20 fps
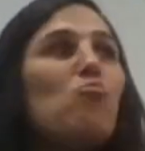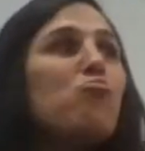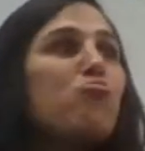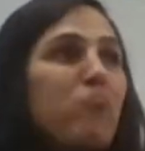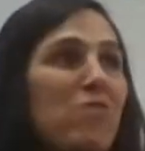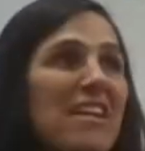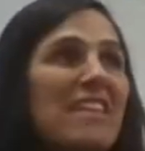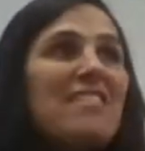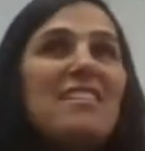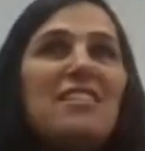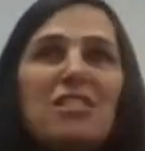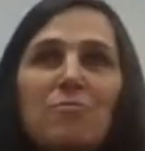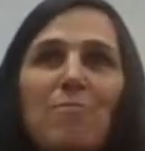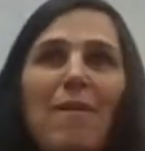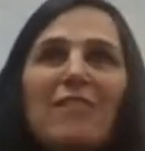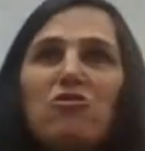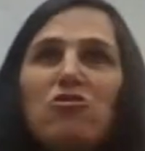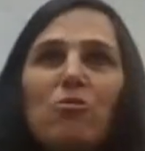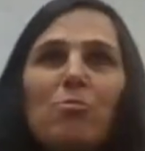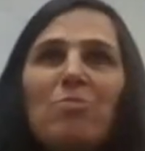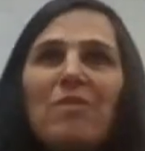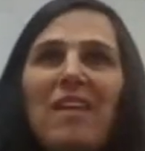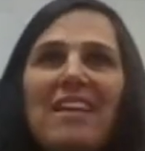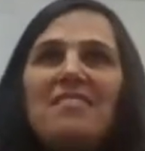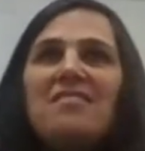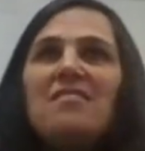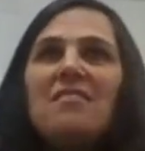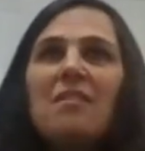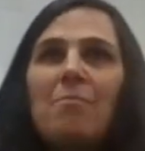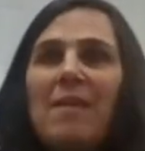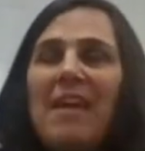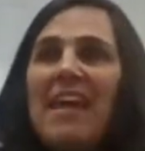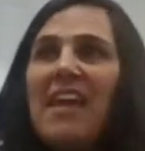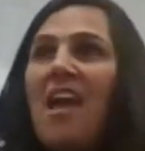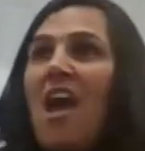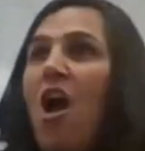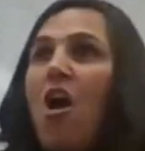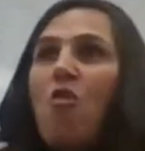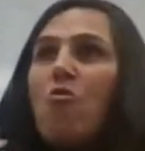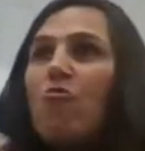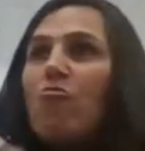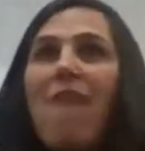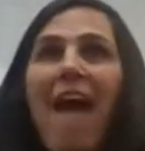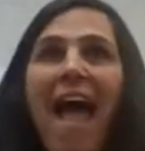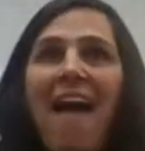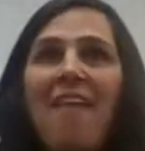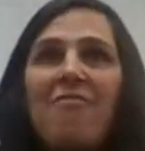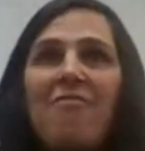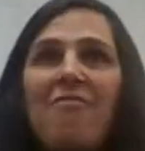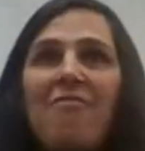That's a really special place to be,